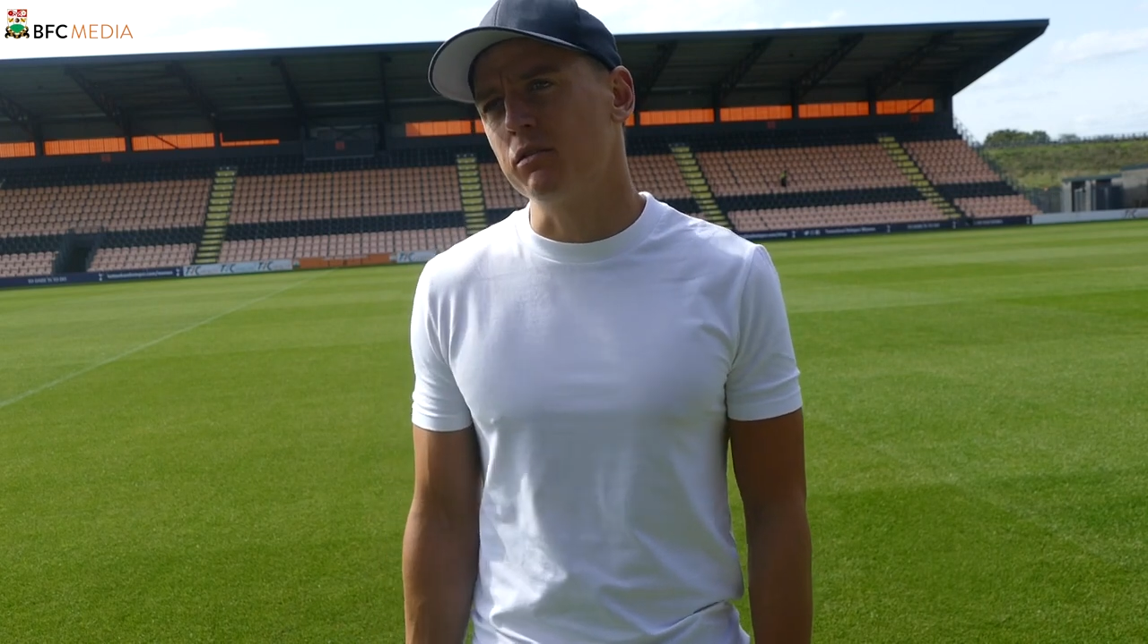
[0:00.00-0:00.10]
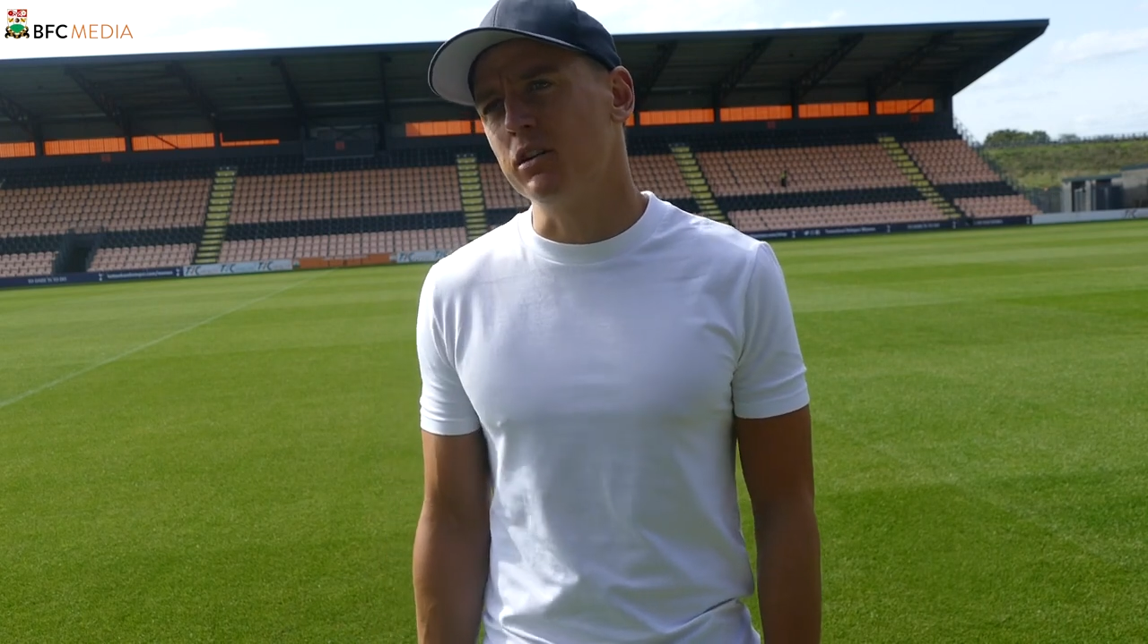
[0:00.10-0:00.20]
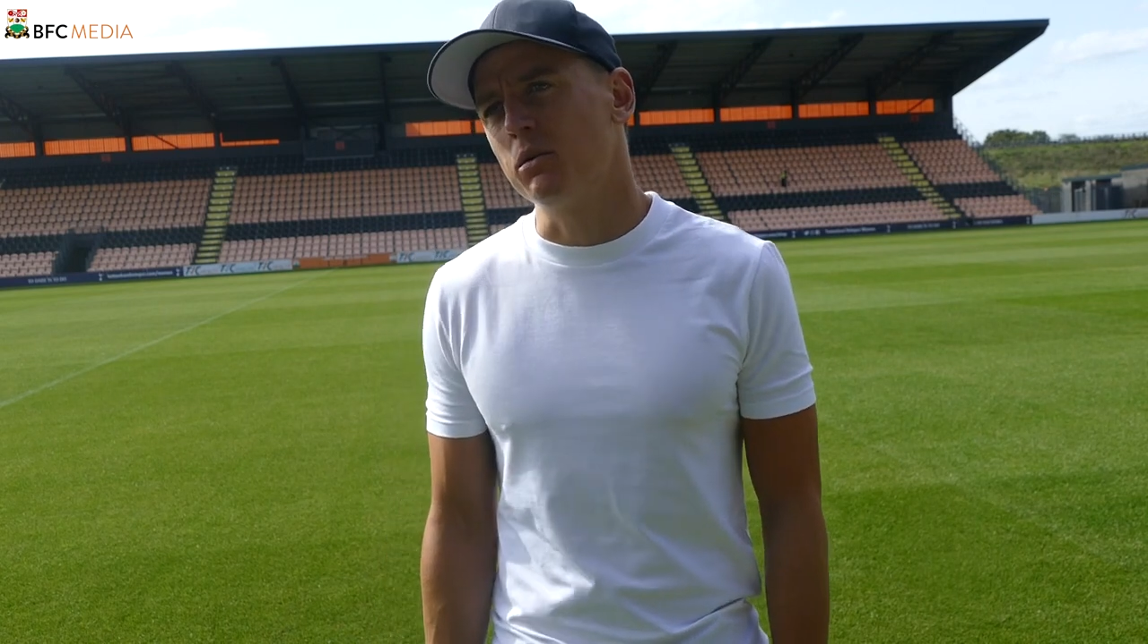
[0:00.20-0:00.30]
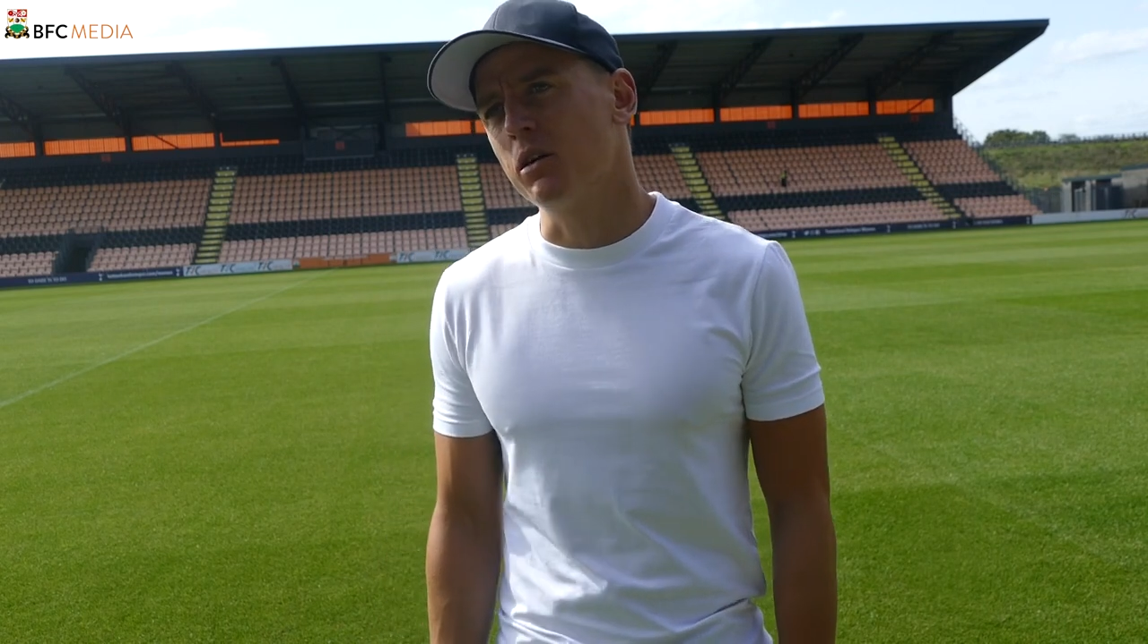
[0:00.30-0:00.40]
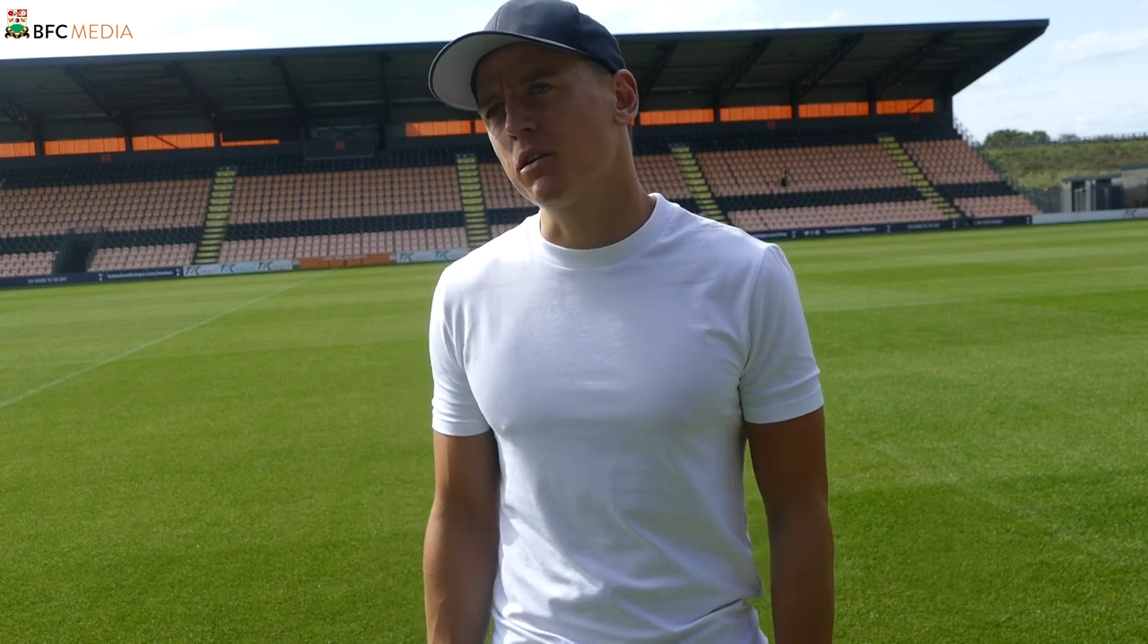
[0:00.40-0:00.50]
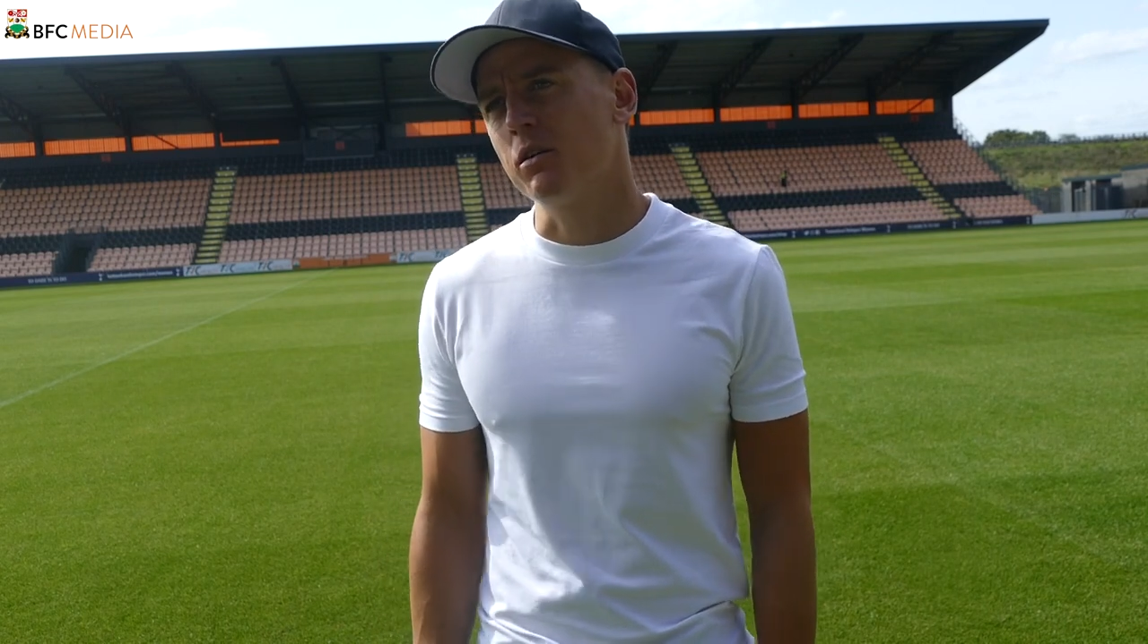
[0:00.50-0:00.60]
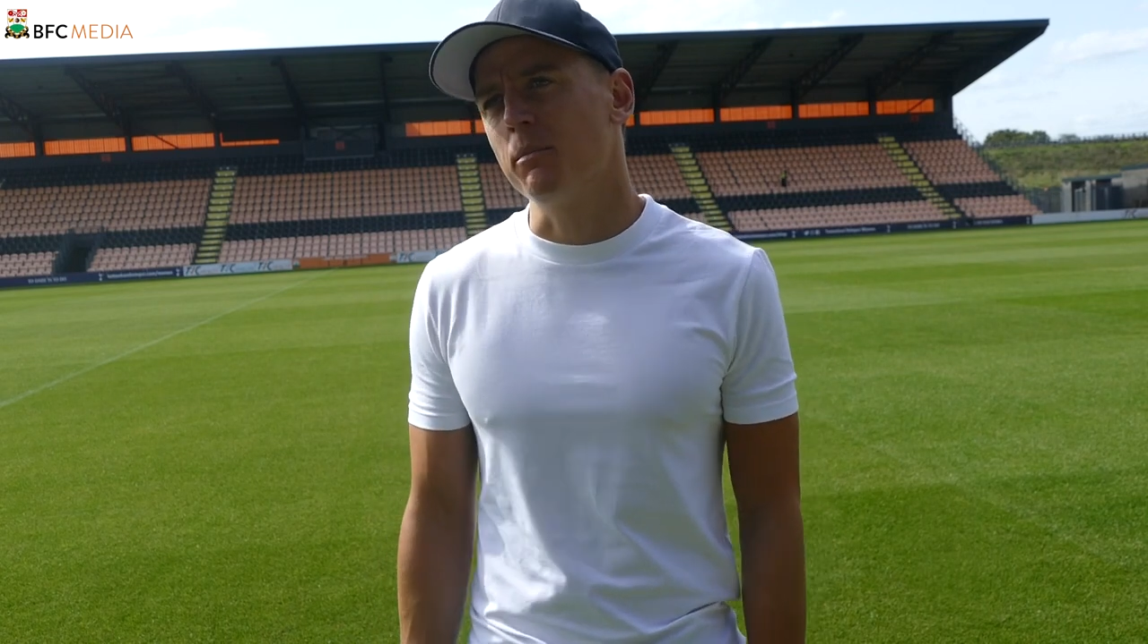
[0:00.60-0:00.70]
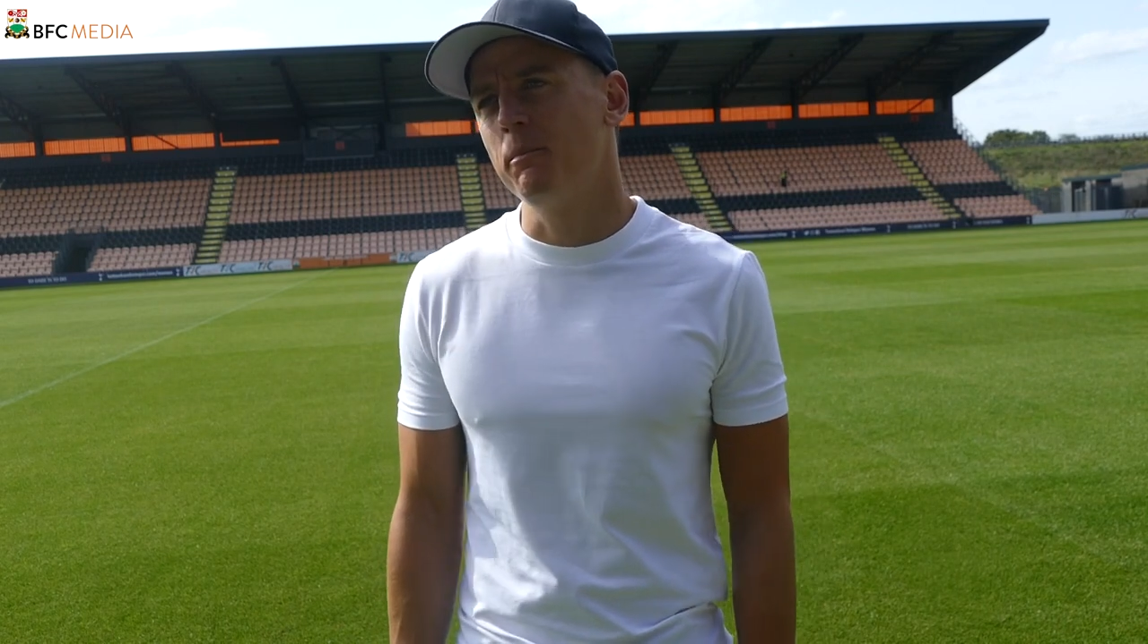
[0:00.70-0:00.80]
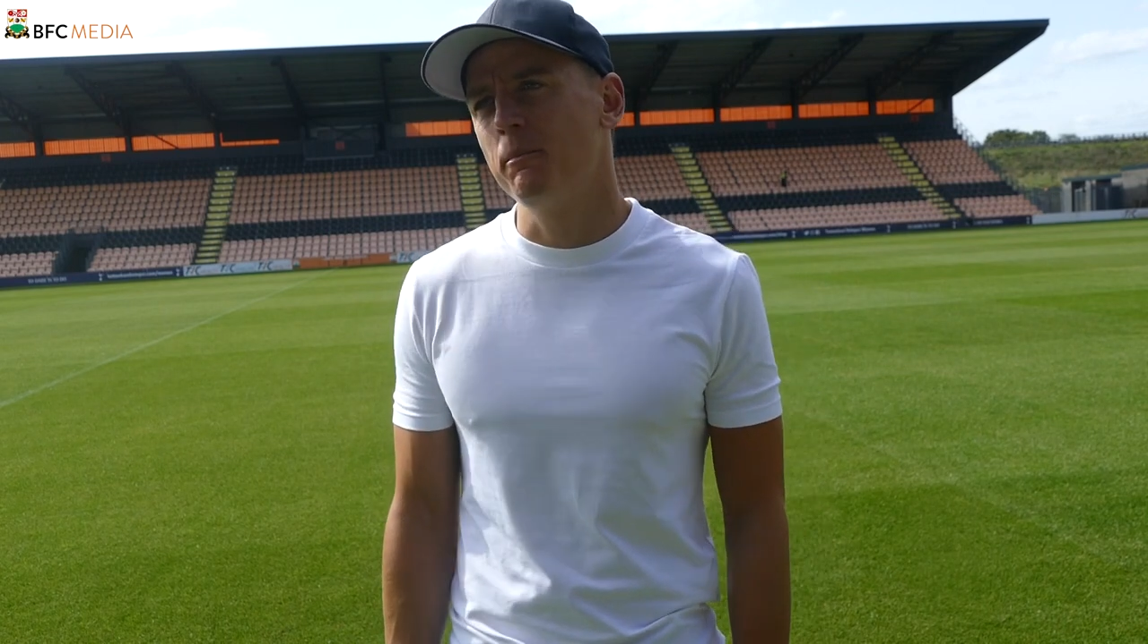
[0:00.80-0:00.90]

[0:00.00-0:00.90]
really welcome.